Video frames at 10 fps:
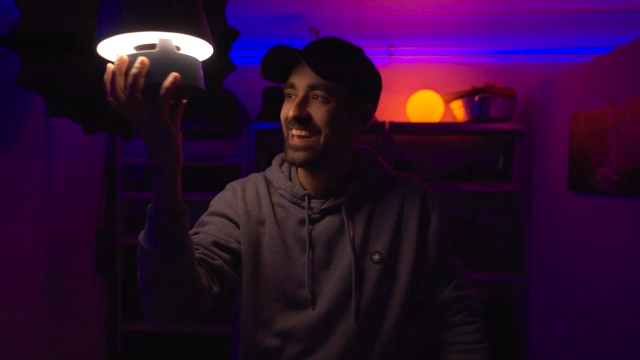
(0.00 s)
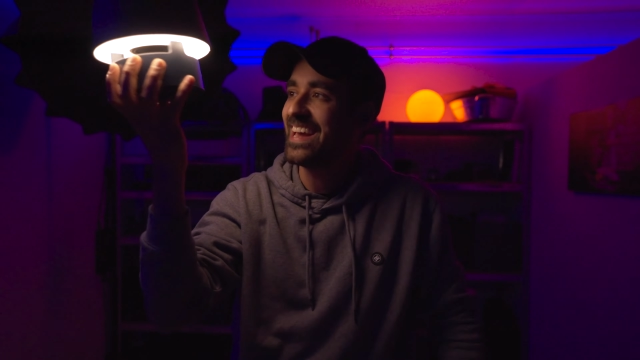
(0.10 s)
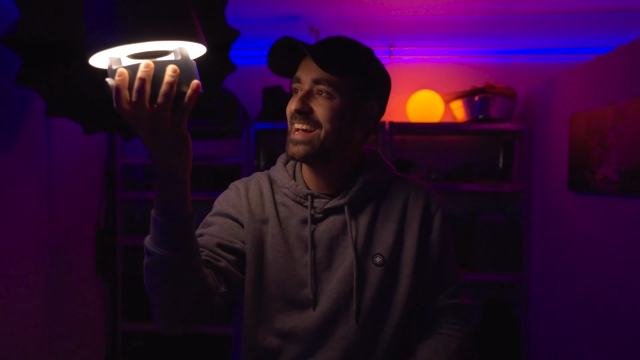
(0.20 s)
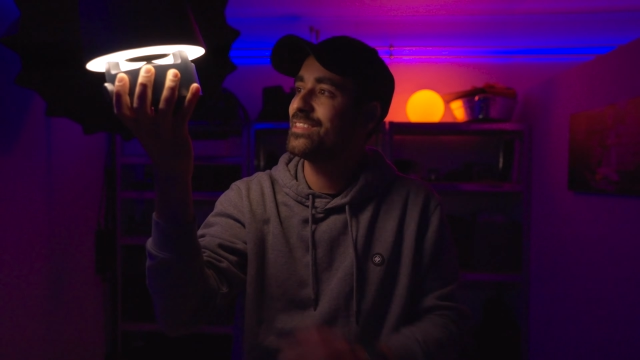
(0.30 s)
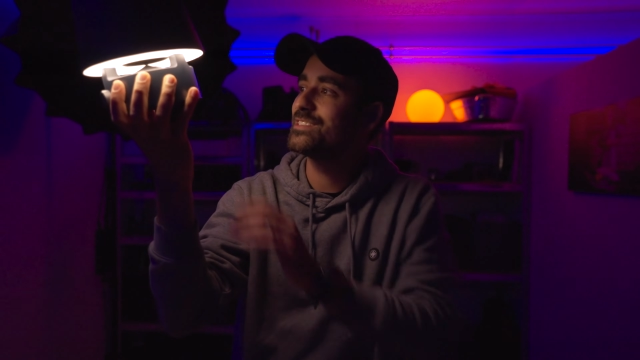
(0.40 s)

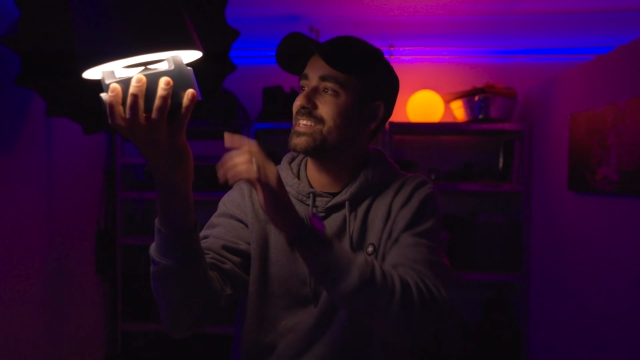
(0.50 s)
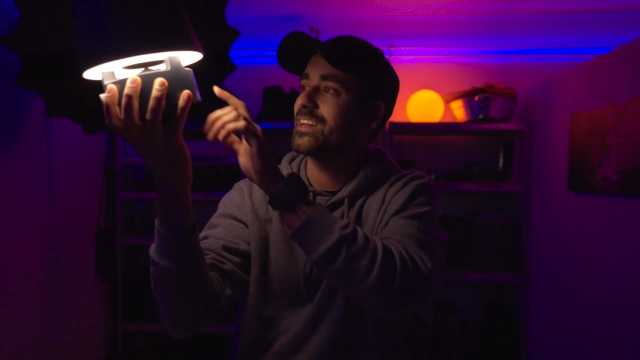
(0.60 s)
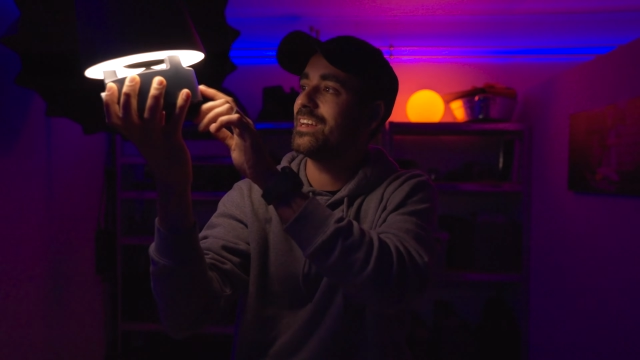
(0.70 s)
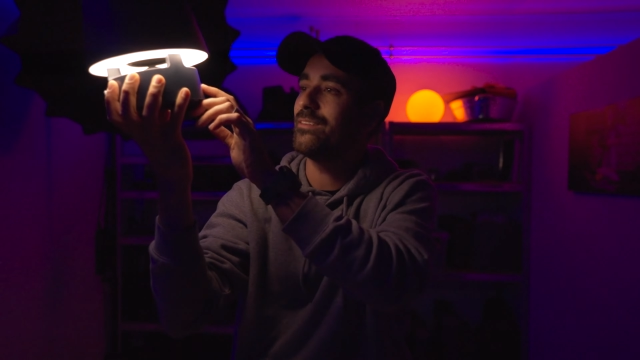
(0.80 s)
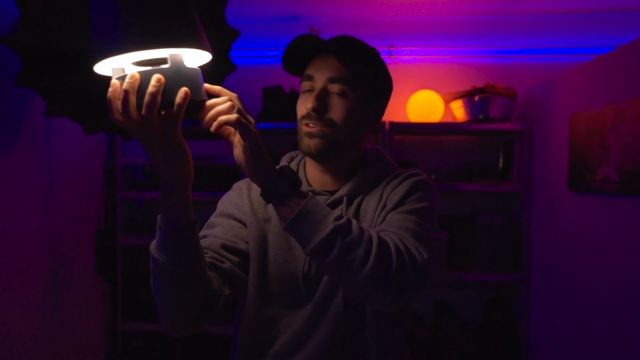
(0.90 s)
And the
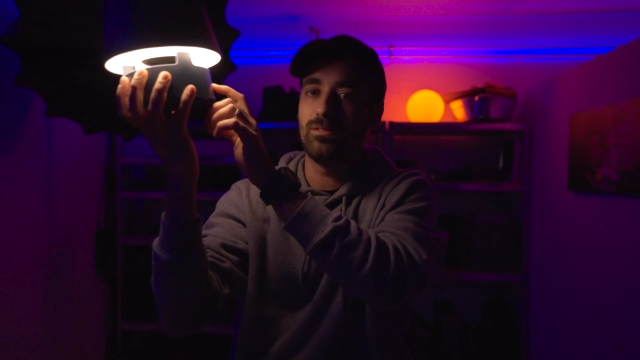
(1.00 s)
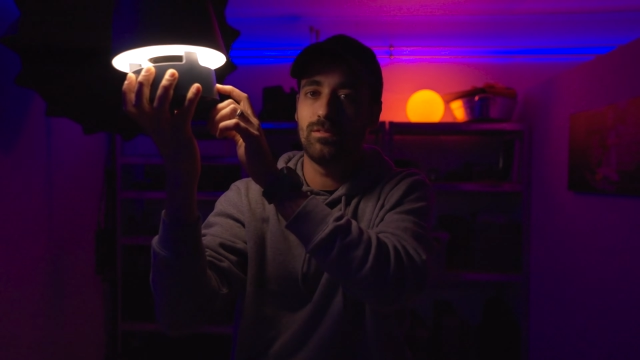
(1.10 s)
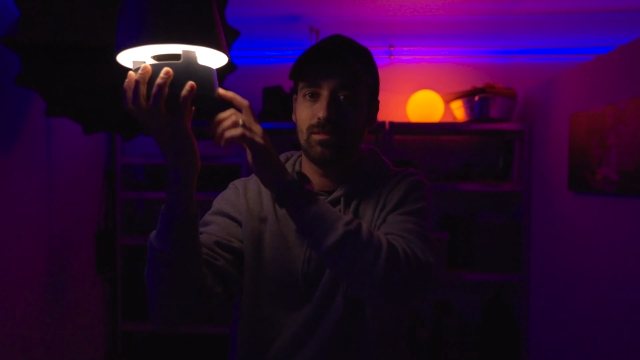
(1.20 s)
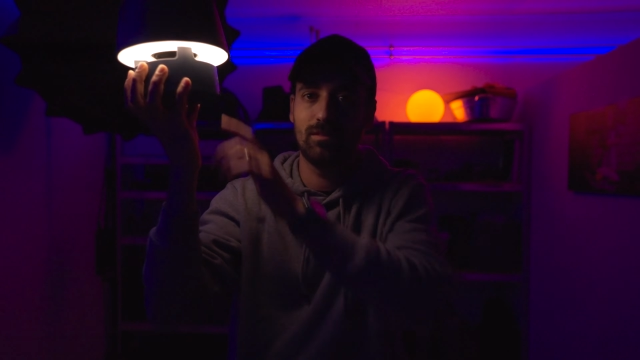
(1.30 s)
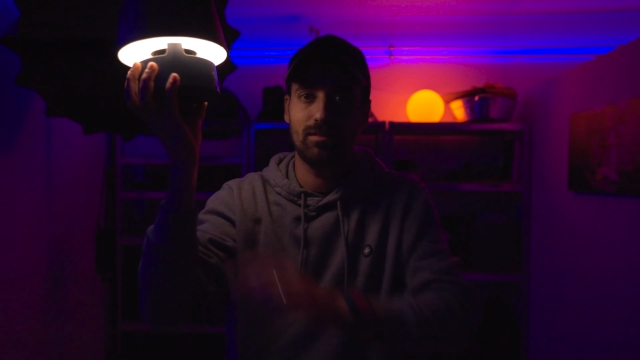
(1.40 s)
second
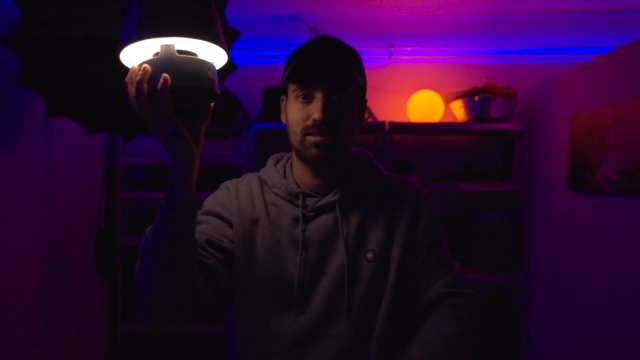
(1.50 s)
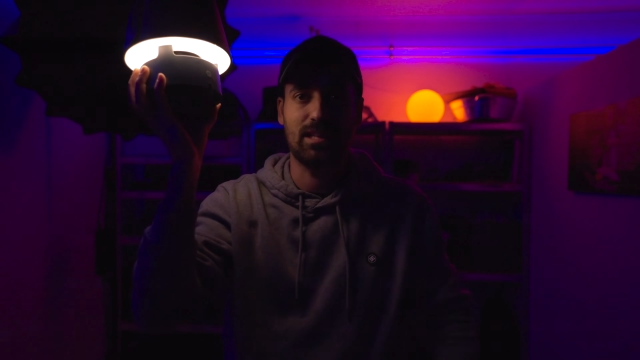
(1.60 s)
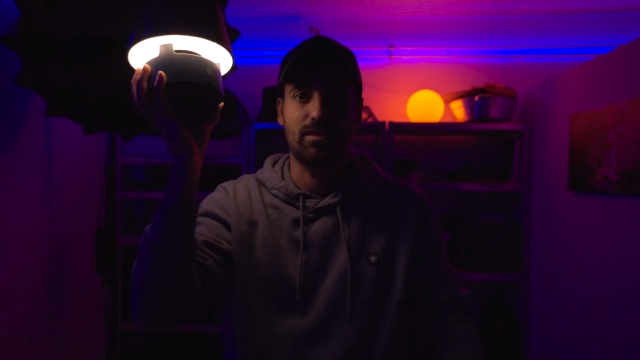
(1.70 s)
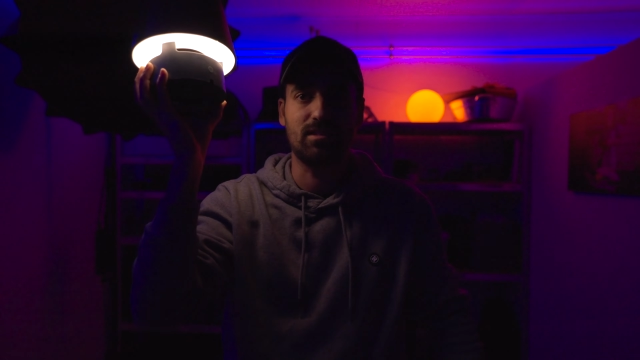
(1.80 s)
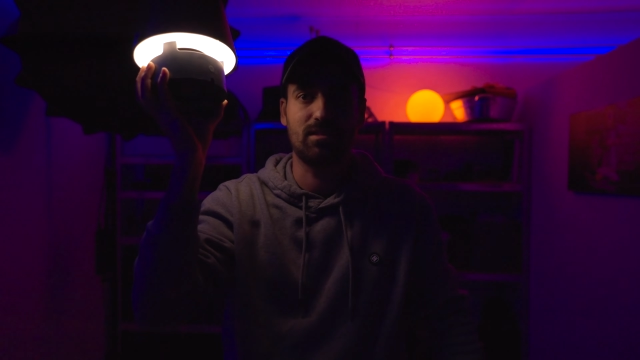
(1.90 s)
level, it's
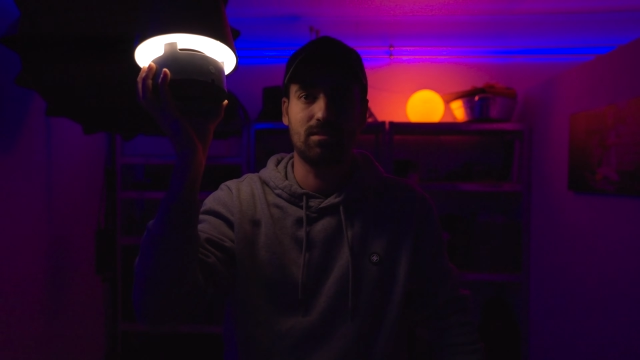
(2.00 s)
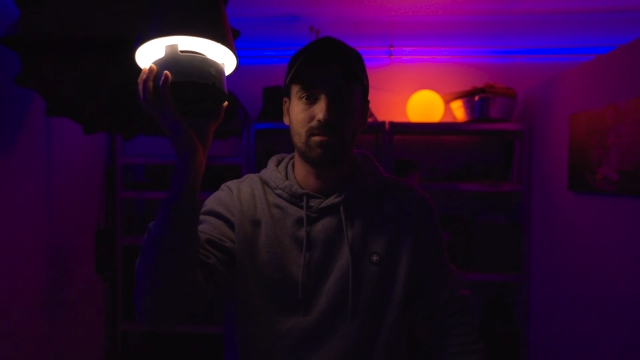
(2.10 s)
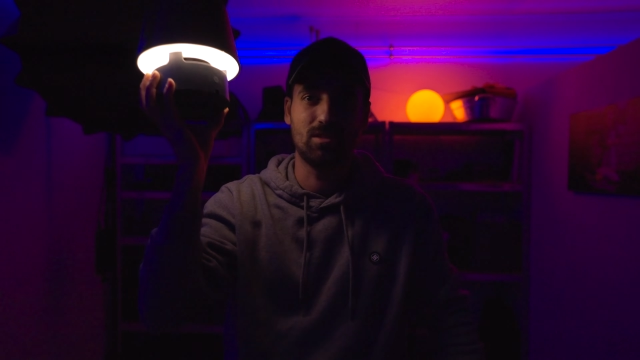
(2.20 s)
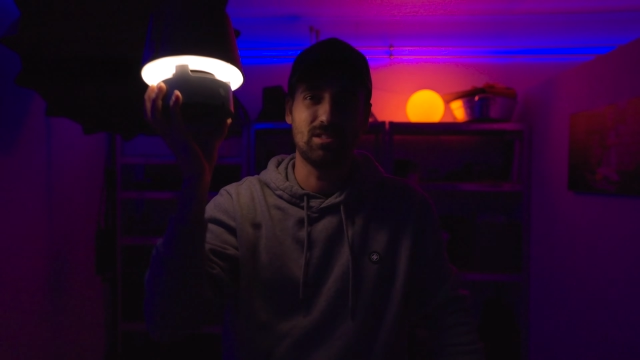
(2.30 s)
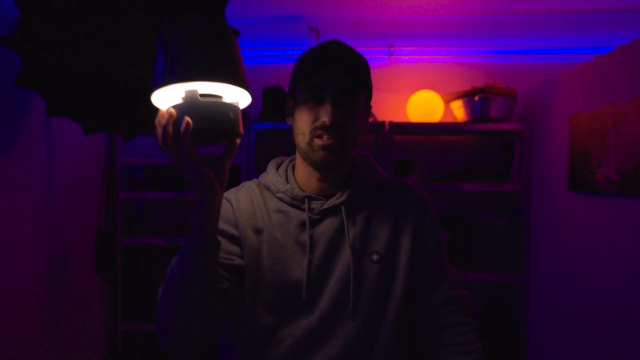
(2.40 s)
like this,
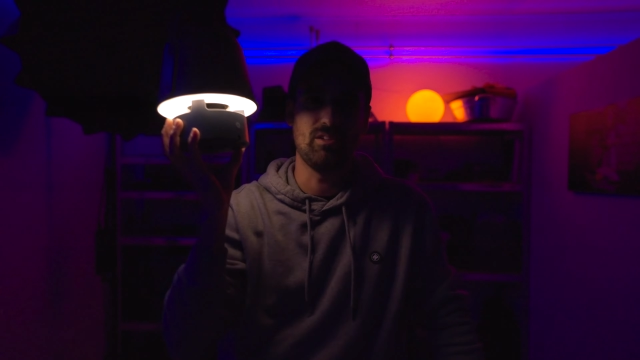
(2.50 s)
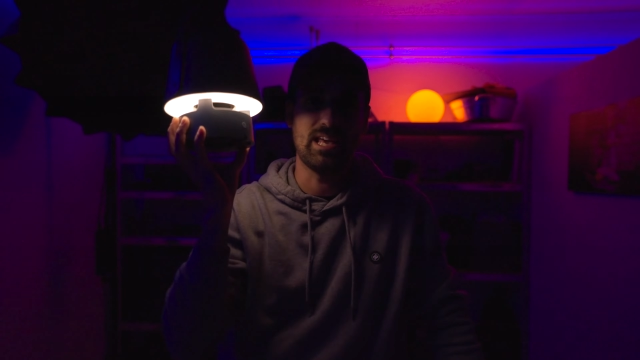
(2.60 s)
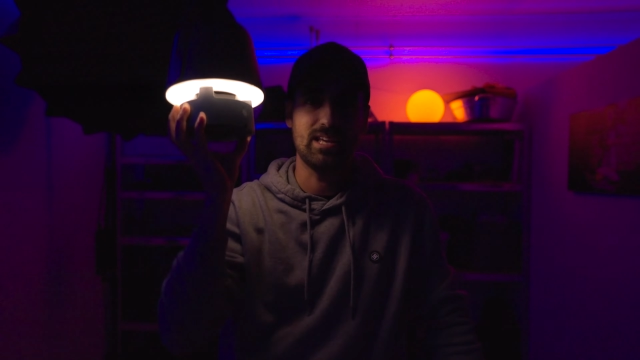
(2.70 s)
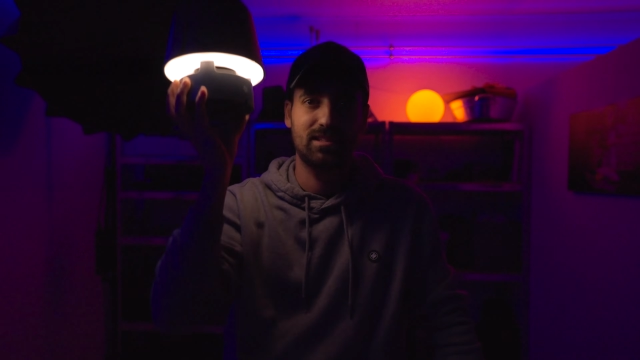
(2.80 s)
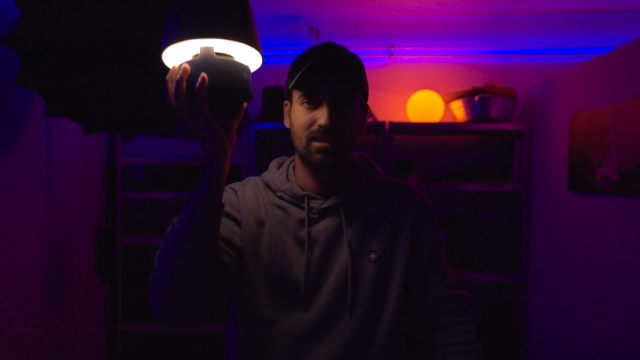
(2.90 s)
so a little
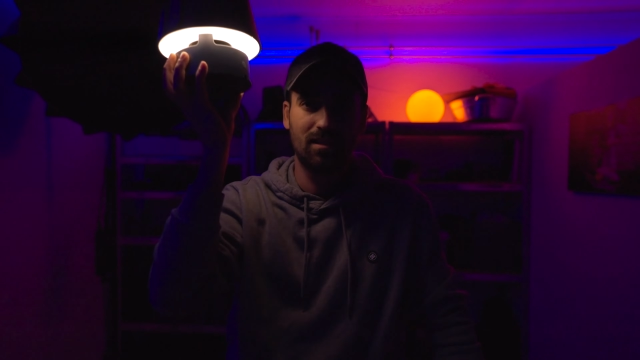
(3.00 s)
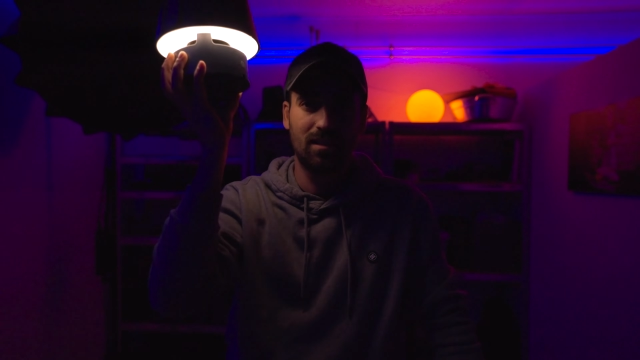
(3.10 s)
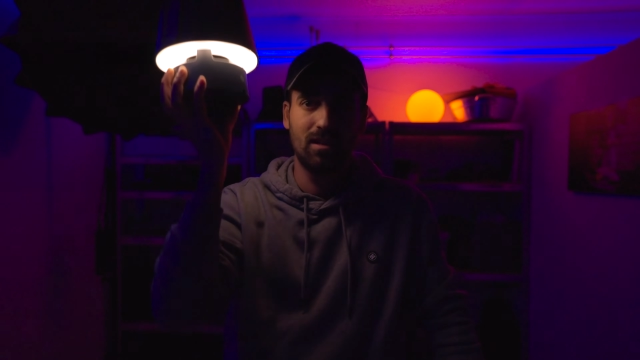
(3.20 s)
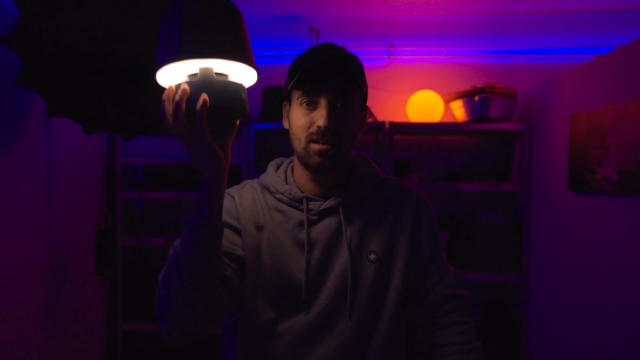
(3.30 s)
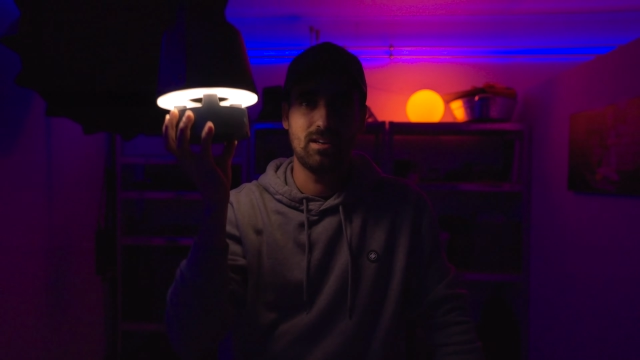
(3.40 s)
less.
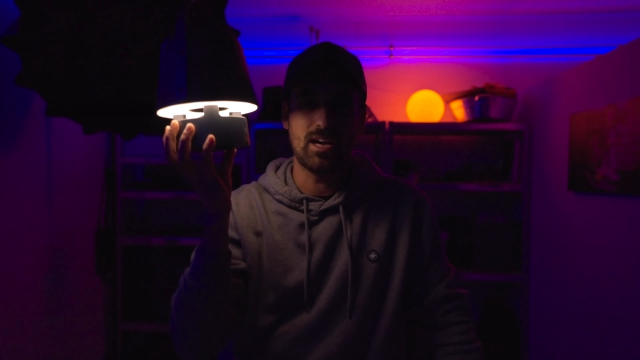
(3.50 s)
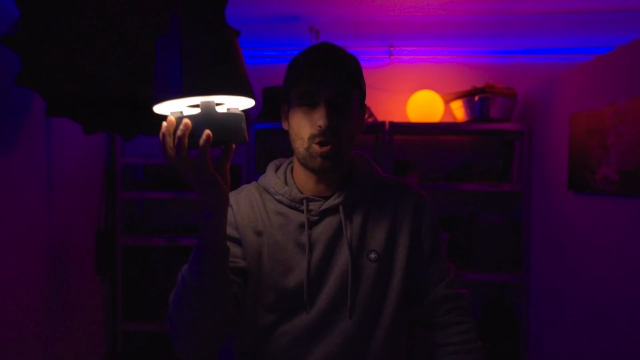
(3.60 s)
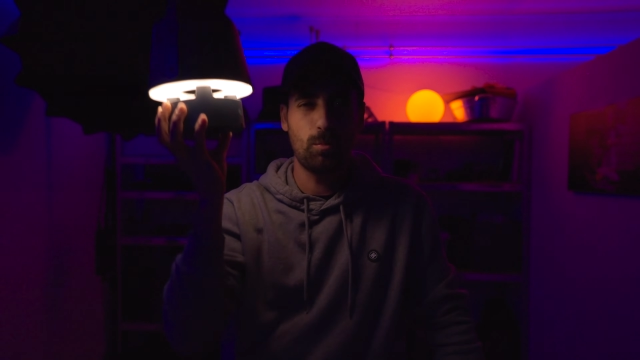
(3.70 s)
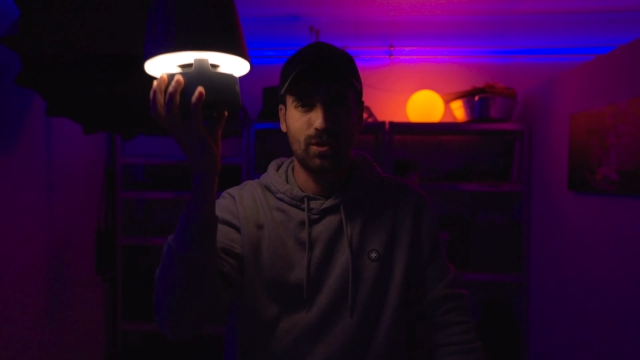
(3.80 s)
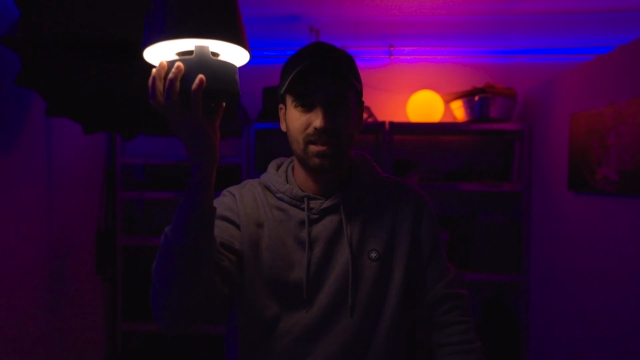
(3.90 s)
I
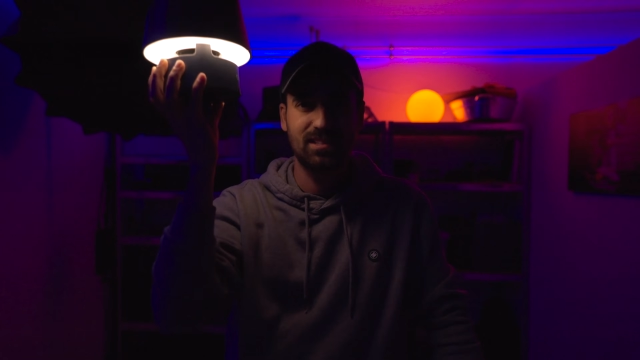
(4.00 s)
hope you can